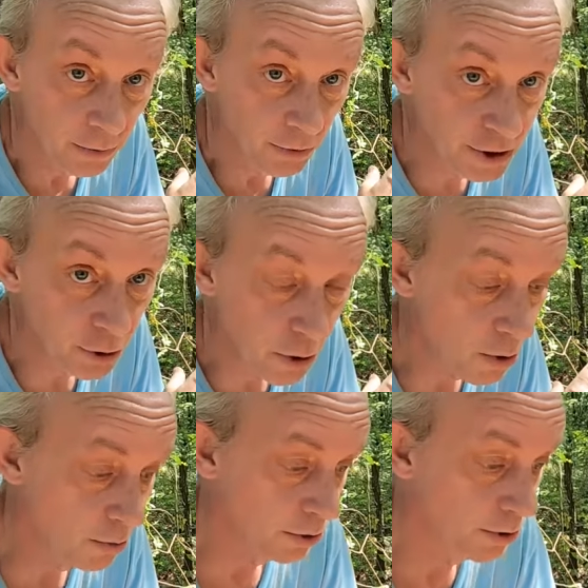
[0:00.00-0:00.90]
the original
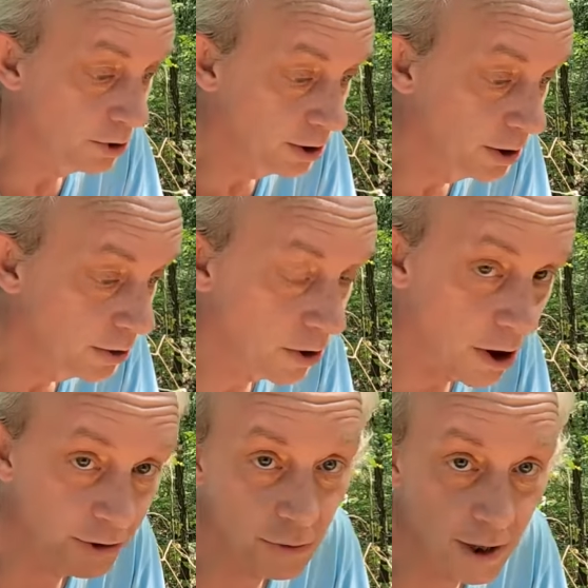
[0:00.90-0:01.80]
owner,
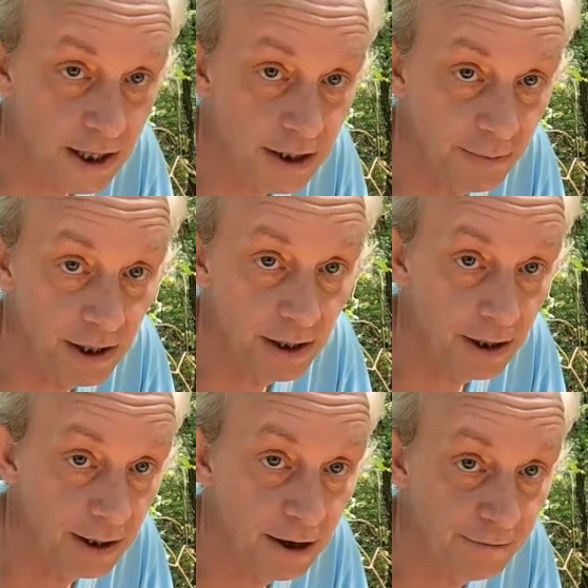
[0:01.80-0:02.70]
also has to be
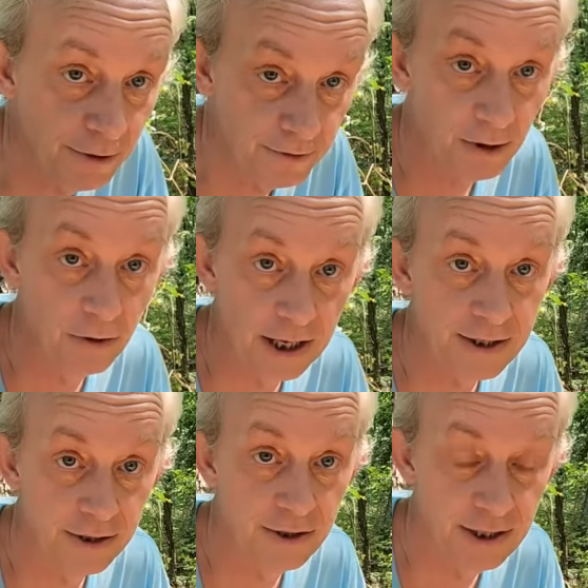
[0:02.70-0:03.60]
an FFL
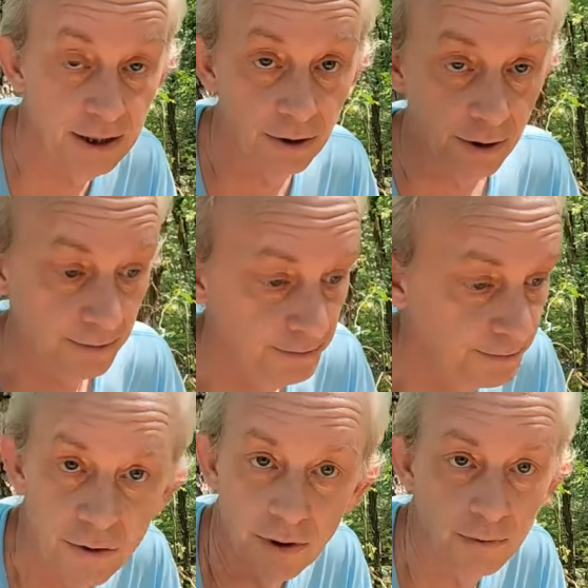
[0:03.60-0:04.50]
licensed dealer.
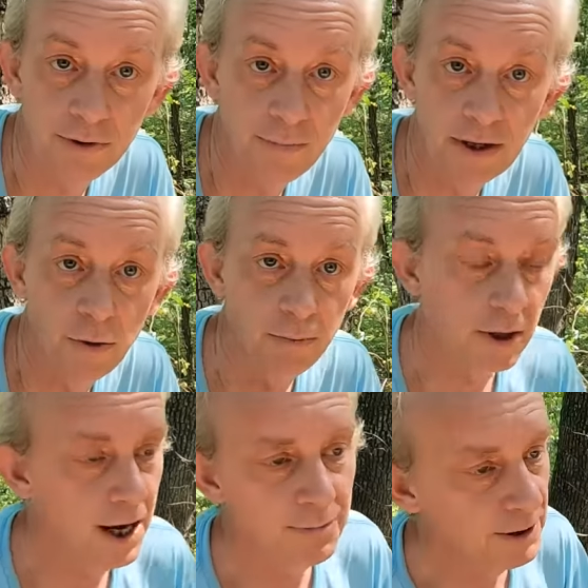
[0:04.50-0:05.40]
So there was a big
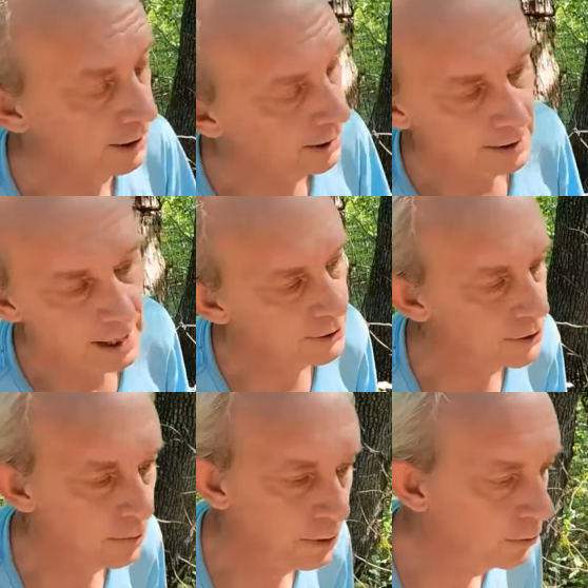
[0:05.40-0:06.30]
hoopla. I'm, again, not
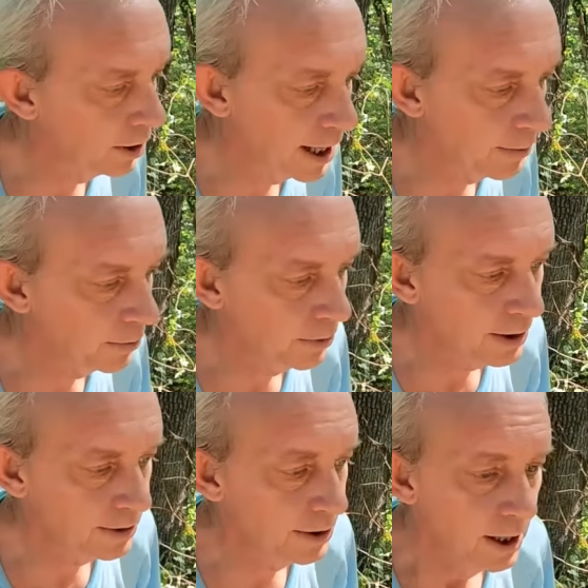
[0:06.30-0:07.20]
sure what really happened with
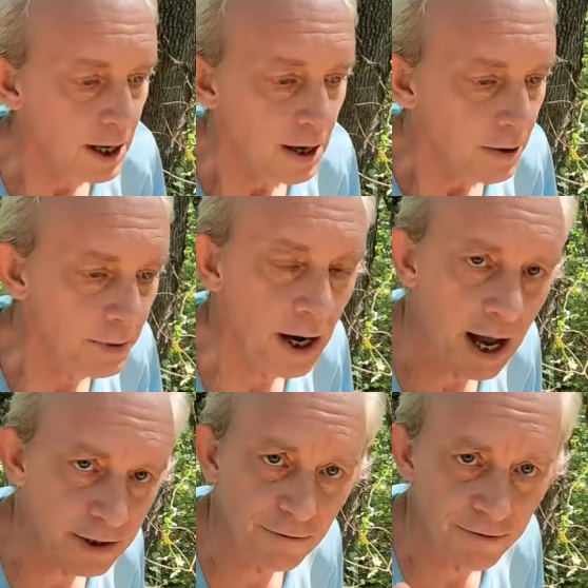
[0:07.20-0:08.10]
this. But
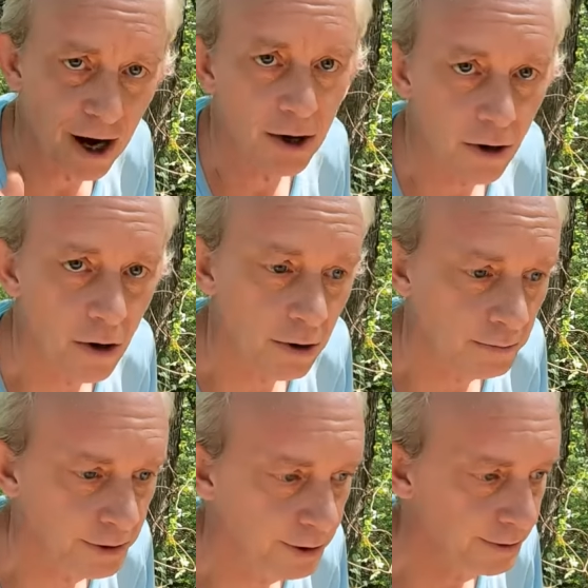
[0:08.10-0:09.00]
as a
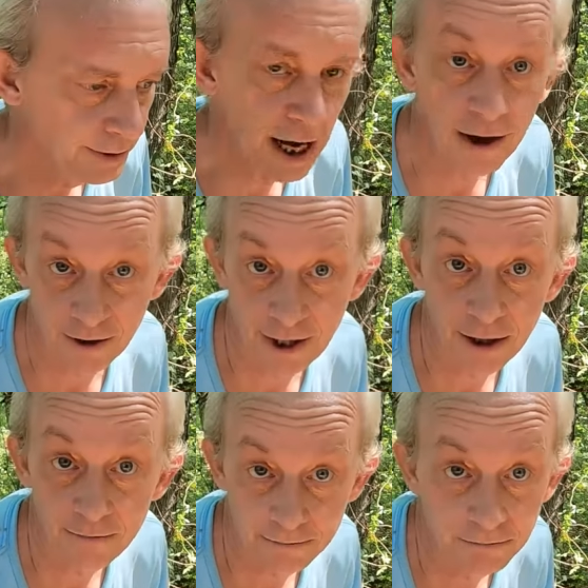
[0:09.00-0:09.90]
firearms
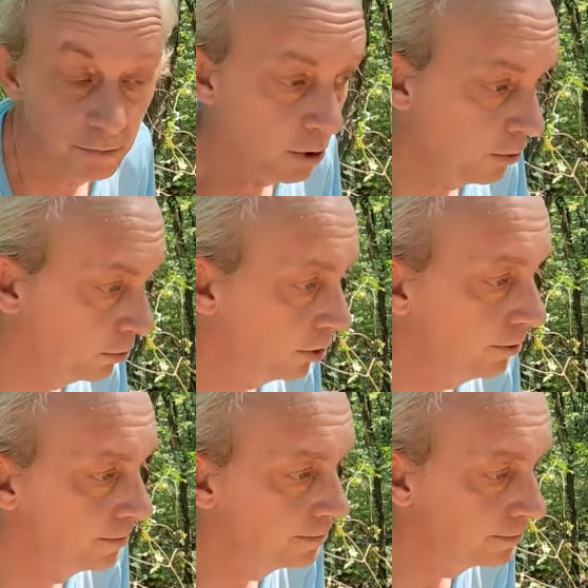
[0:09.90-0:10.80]
advocate,
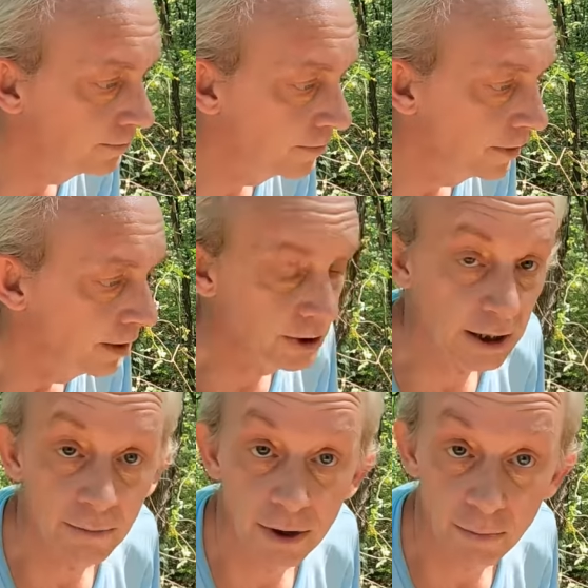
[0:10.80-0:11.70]
owner,
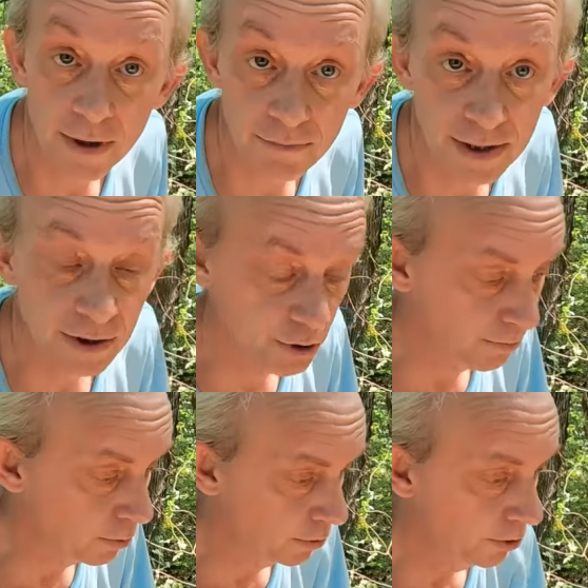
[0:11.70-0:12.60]
Second Amendment
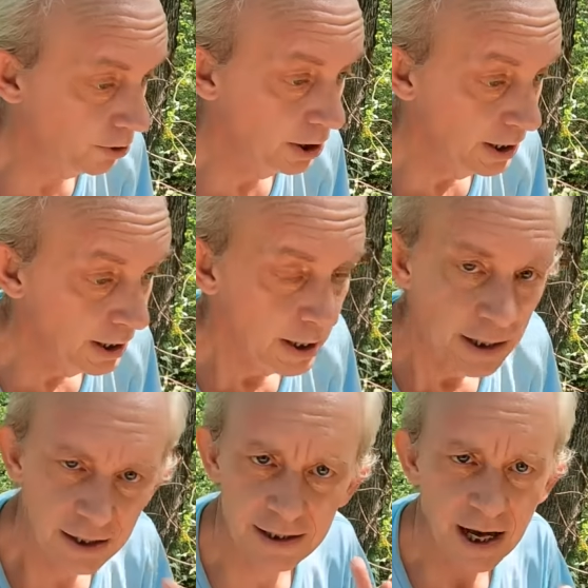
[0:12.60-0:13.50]
supporter,
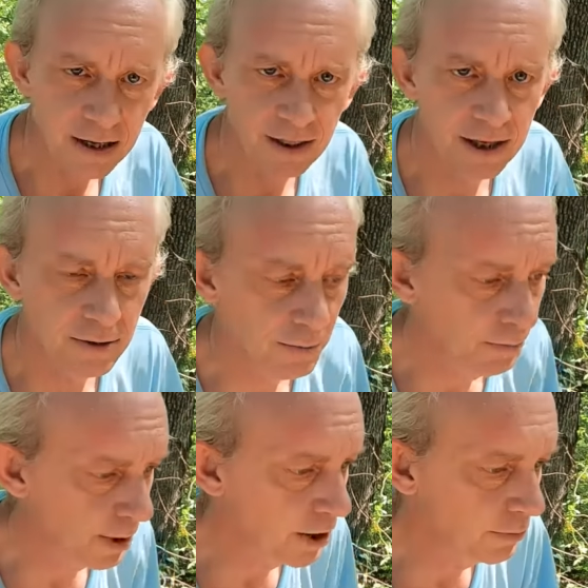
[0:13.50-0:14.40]
these kind of things
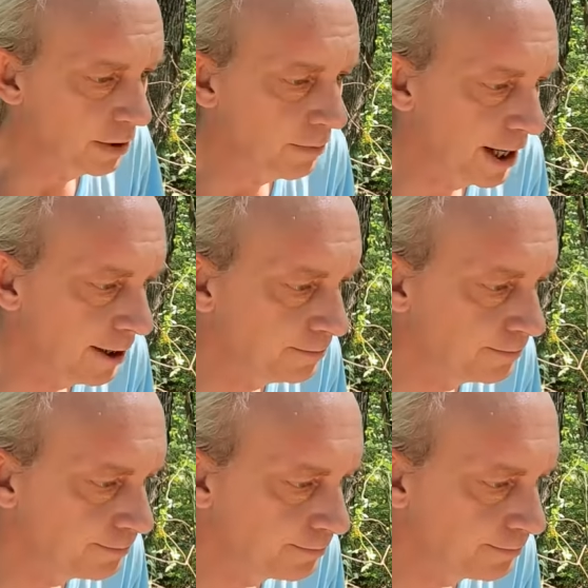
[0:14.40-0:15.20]
bother me bad.